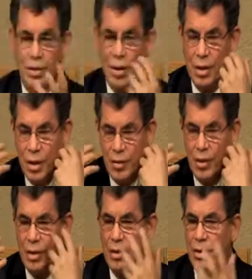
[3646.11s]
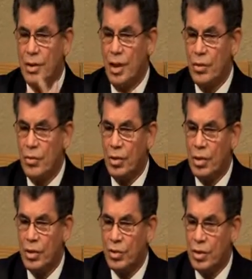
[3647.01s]
their earrings, et cetera were
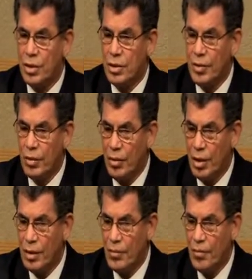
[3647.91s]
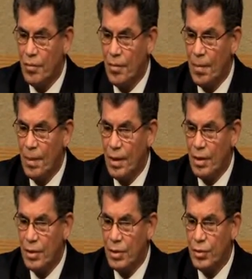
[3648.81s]
considered to be what?
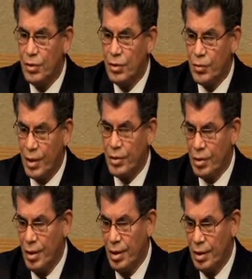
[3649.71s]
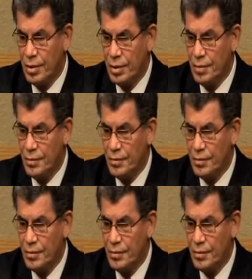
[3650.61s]
Strange gods.